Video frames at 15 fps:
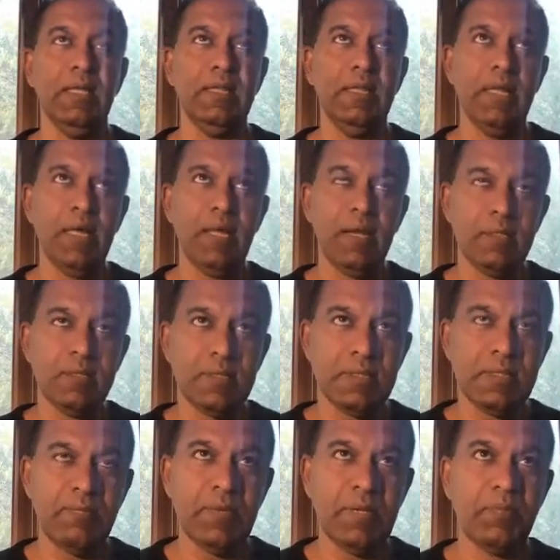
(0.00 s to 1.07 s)
There is a
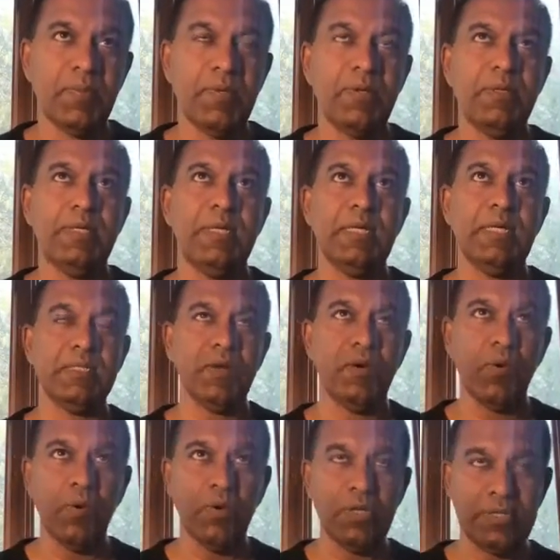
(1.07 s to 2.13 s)
developer, there is a
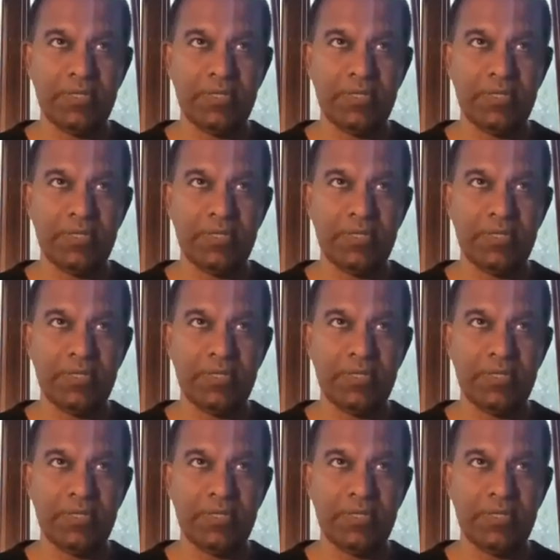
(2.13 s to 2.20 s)
whole